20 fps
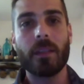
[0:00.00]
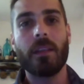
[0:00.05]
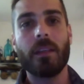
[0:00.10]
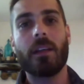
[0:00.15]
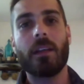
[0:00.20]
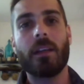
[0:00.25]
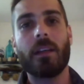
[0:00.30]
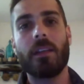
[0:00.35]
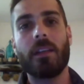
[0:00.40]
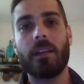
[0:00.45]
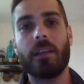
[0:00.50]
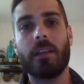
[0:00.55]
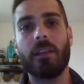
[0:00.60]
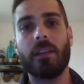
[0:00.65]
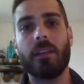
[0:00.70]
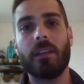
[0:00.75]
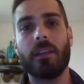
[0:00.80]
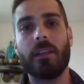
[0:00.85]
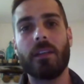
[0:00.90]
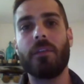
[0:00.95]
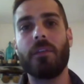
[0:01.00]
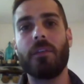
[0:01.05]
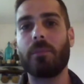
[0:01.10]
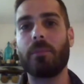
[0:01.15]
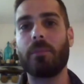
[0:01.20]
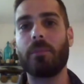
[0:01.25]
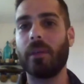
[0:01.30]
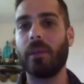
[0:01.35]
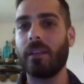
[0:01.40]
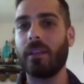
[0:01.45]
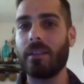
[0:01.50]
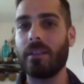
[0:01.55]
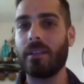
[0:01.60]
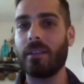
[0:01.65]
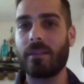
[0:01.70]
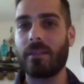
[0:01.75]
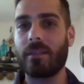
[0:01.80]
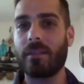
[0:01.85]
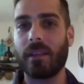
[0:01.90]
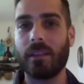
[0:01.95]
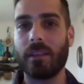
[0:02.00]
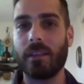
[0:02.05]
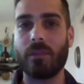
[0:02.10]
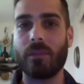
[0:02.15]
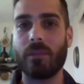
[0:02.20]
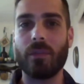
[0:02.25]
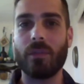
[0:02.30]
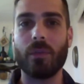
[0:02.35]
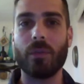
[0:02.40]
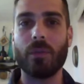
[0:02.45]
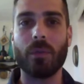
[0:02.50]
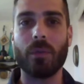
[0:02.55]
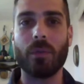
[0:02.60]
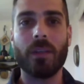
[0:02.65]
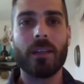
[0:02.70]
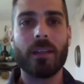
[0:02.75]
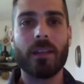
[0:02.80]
conducted a feasibility study to